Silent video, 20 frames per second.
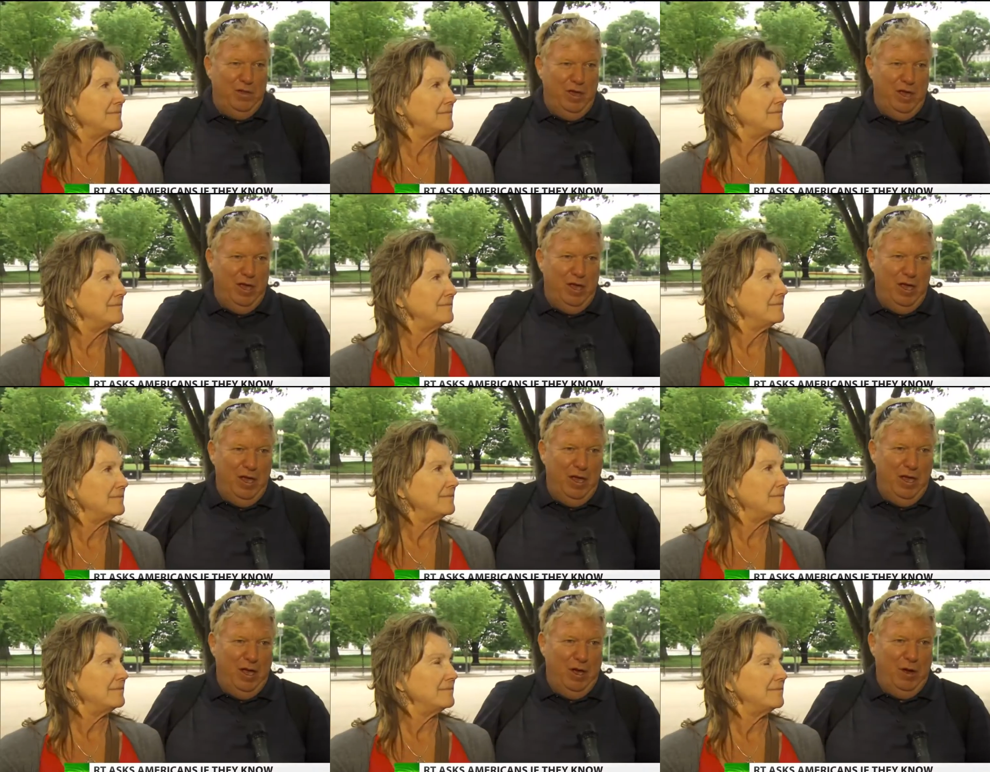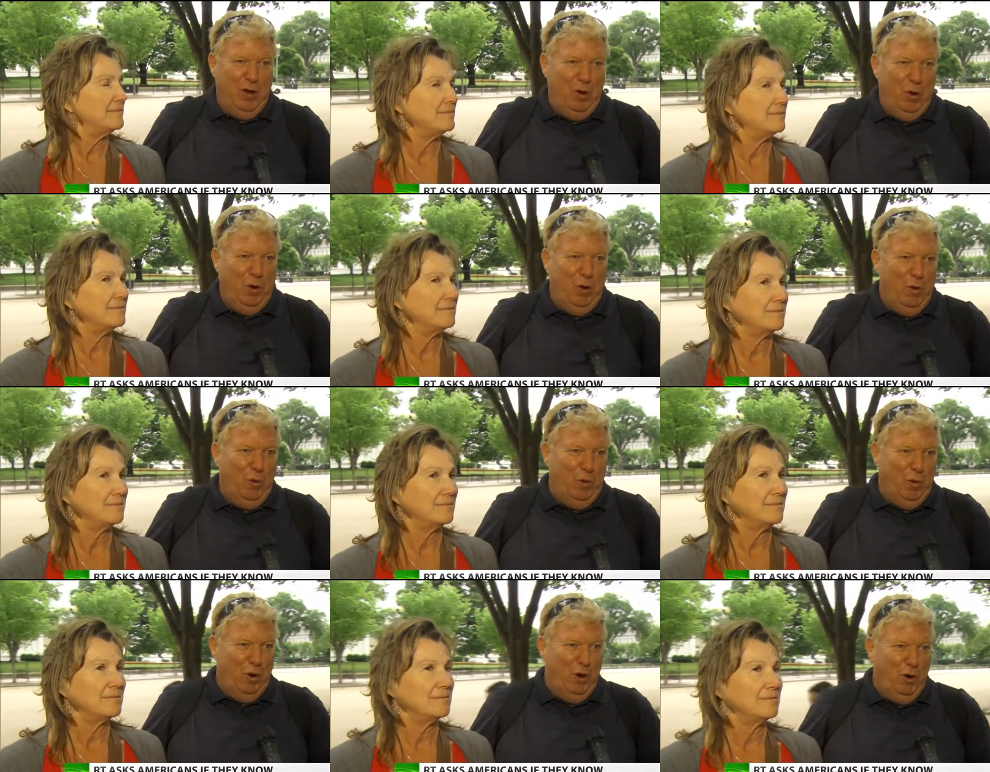Speaker 1: The uh,
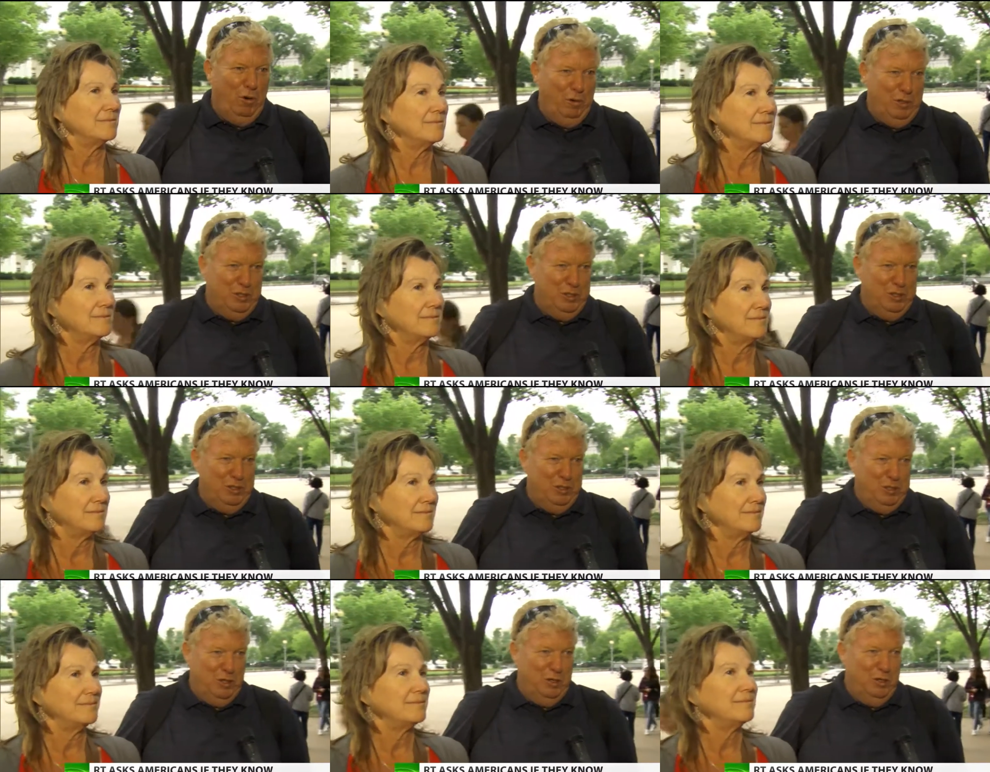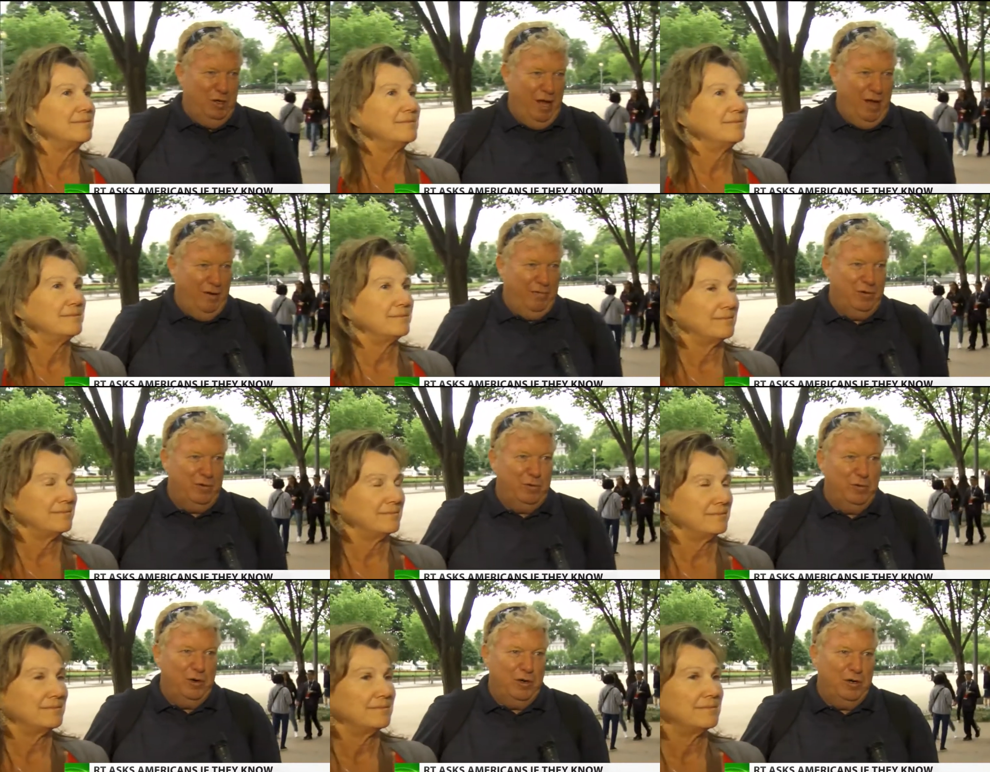Cold War, which ensued
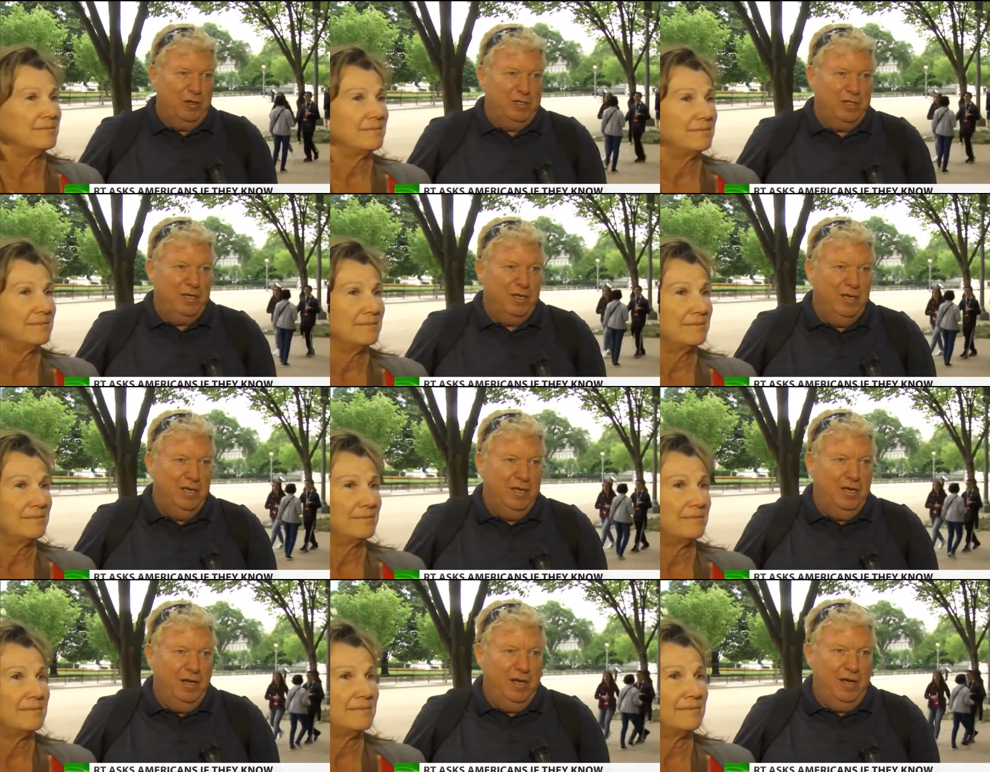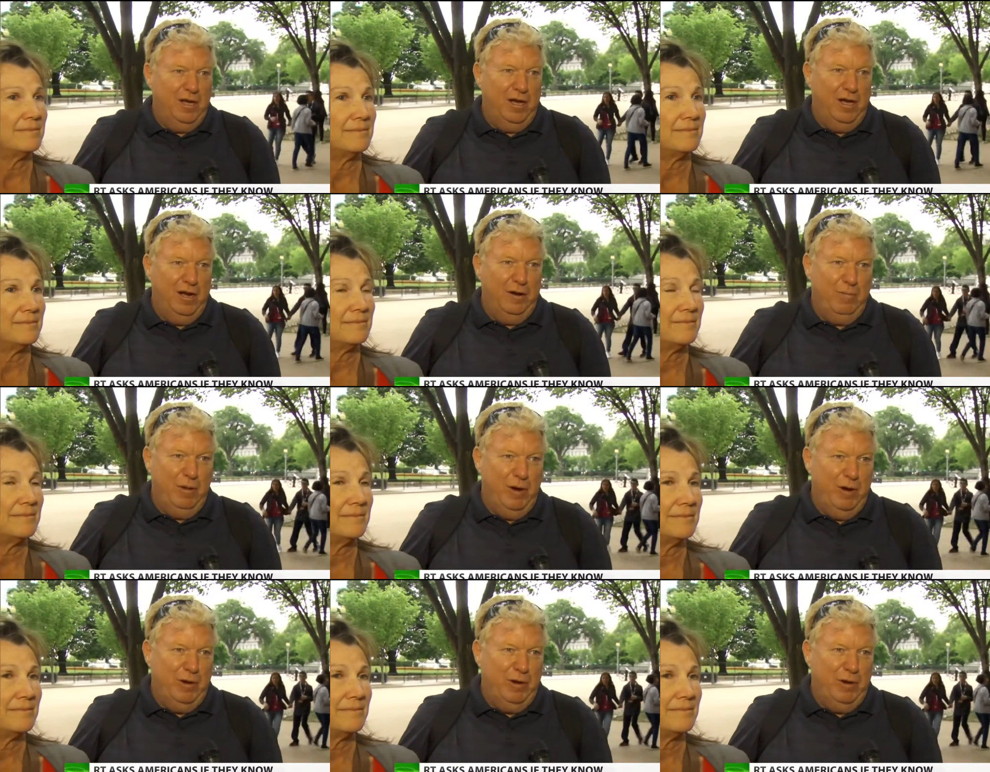afterwards, and kind of